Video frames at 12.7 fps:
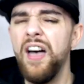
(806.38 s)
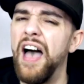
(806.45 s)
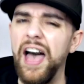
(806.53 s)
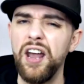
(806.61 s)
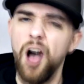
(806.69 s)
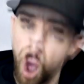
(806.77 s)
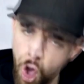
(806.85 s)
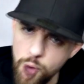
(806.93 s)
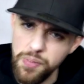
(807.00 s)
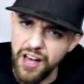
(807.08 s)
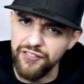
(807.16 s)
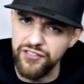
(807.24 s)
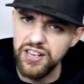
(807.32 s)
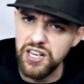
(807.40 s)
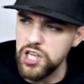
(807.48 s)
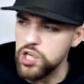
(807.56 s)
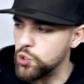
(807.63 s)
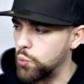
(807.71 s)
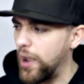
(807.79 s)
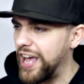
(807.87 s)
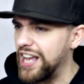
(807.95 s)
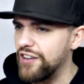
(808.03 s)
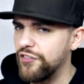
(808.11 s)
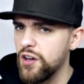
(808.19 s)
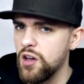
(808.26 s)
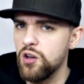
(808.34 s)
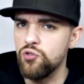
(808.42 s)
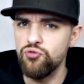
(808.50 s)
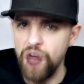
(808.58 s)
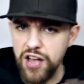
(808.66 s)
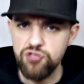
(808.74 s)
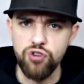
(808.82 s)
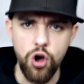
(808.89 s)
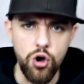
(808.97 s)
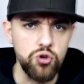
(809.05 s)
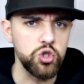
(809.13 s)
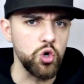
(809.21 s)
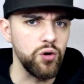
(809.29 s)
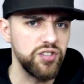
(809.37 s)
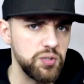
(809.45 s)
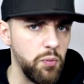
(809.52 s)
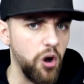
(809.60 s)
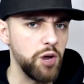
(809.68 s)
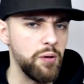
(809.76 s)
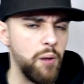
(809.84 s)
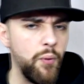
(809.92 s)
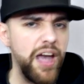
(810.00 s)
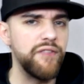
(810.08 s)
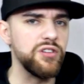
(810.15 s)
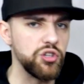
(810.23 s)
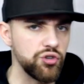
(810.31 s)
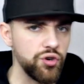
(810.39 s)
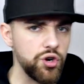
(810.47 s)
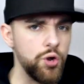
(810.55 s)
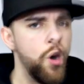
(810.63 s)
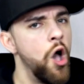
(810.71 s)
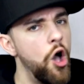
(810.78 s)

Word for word: And I hope that vintage wave, retro sort of Spider-Man wave is true.